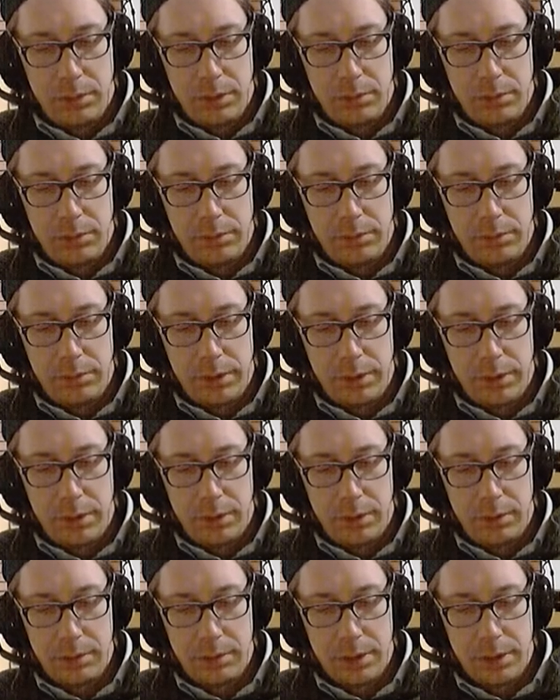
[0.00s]
No one's really
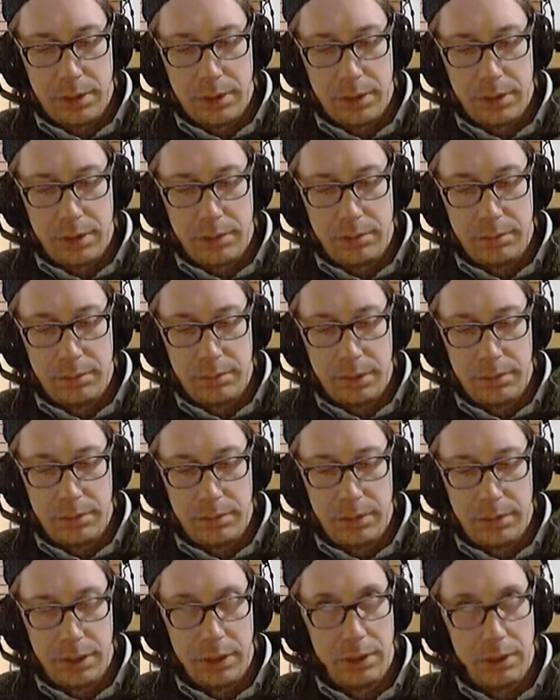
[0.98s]
talked about this, but it
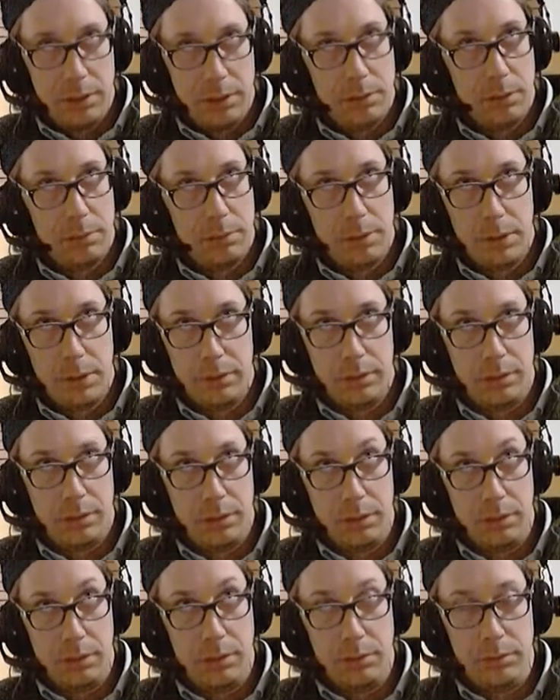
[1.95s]
was like a New York Post
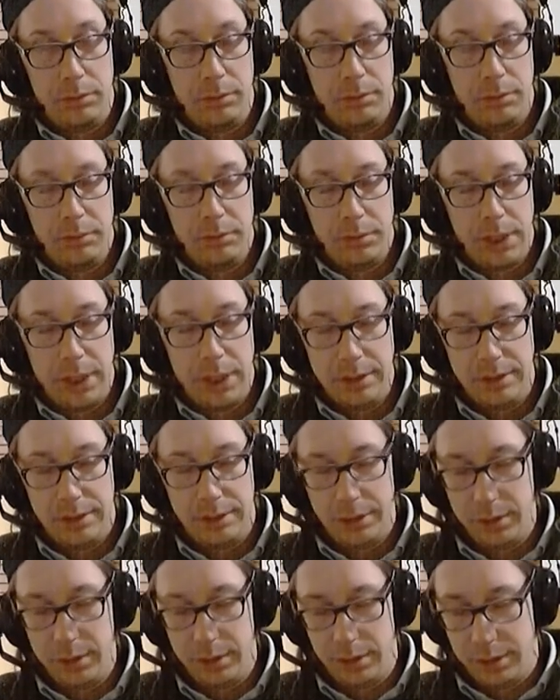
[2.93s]
article from last
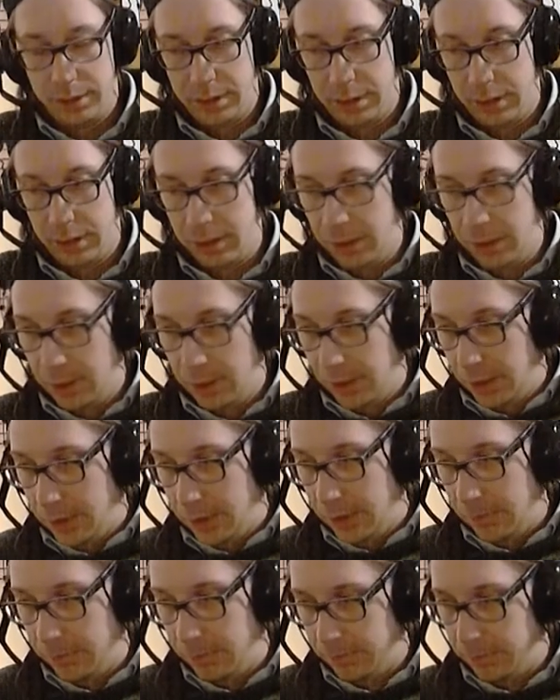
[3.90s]
year. It said,
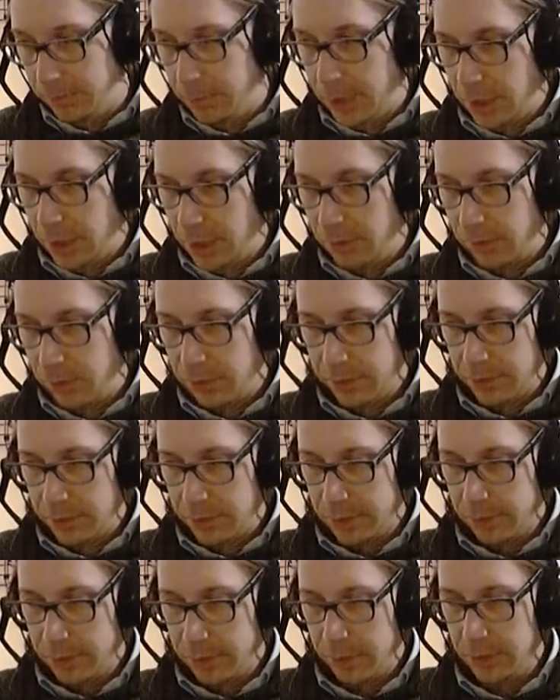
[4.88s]
oh, well,
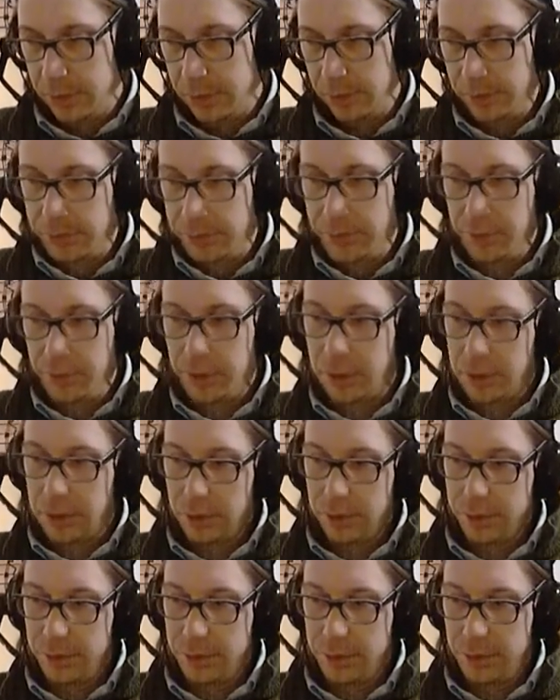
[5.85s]
there's a bunch of
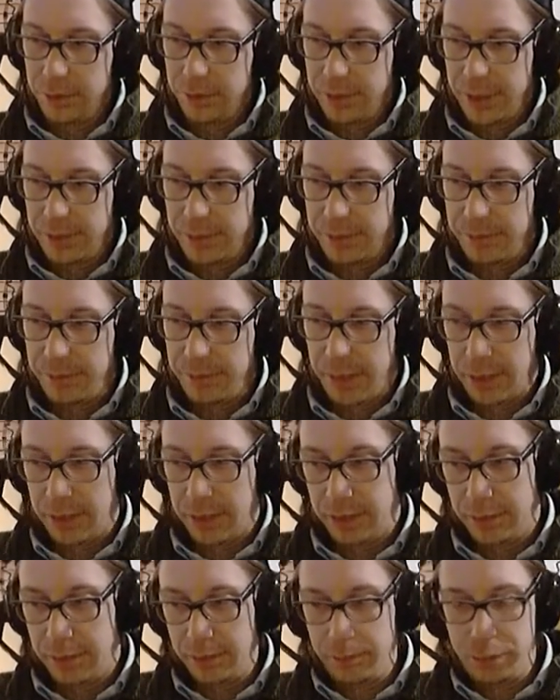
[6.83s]
foreclosures. They've
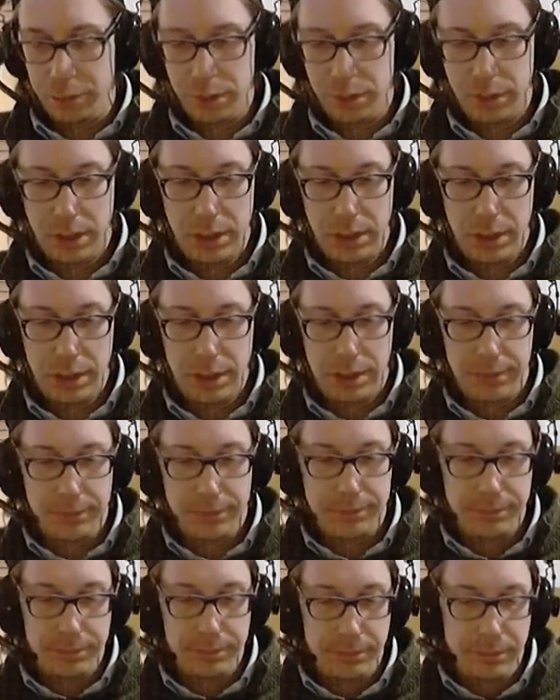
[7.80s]
spiked in Brooklyn and
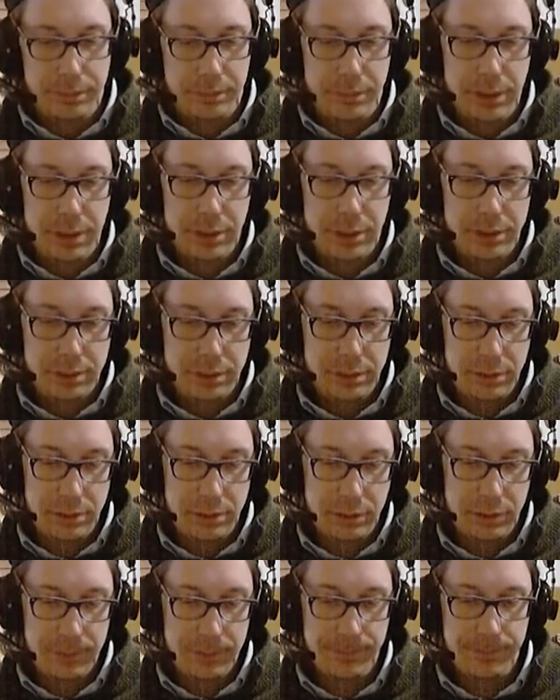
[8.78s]
areas of New
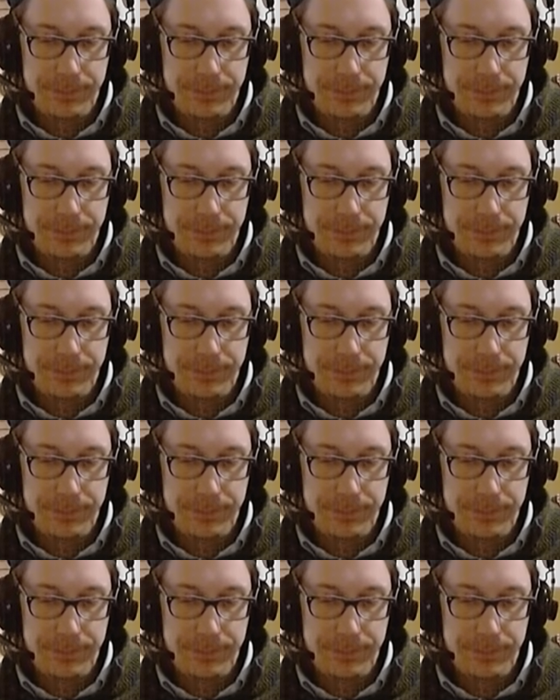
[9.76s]
York.